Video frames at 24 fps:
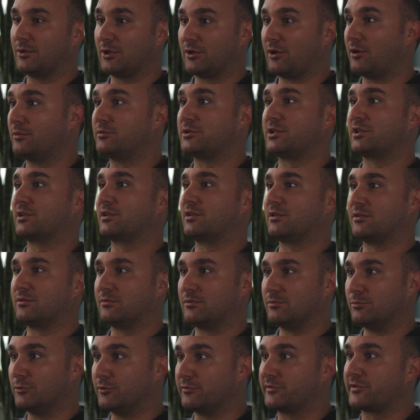object that
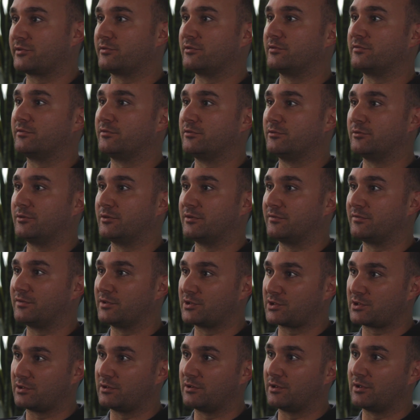moves through a fluid
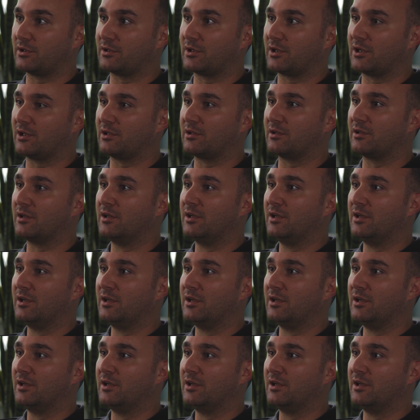efficiently. And